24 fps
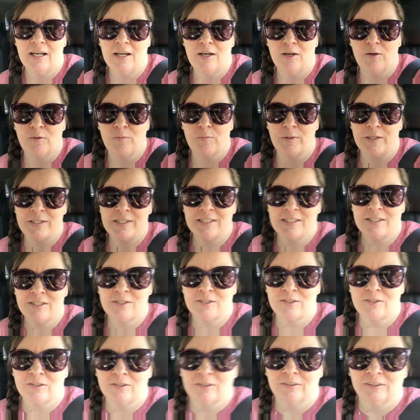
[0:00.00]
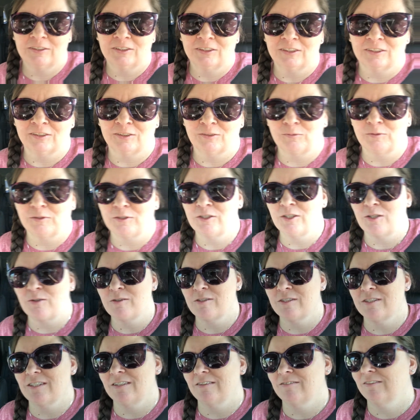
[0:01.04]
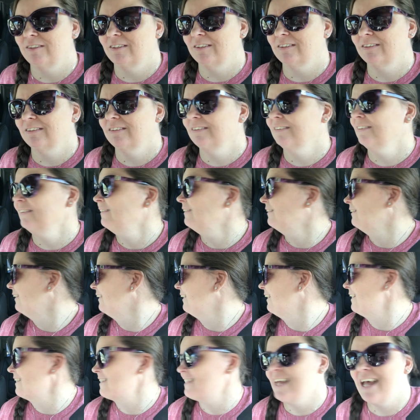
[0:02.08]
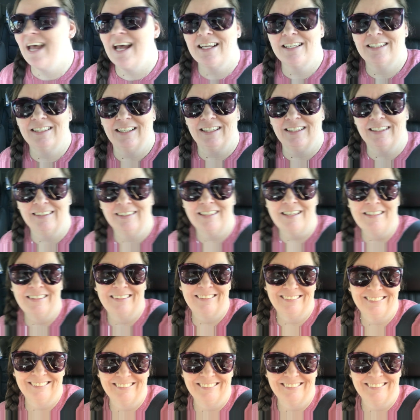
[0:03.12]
My sister, she doesn't want to show herself because it's hat day.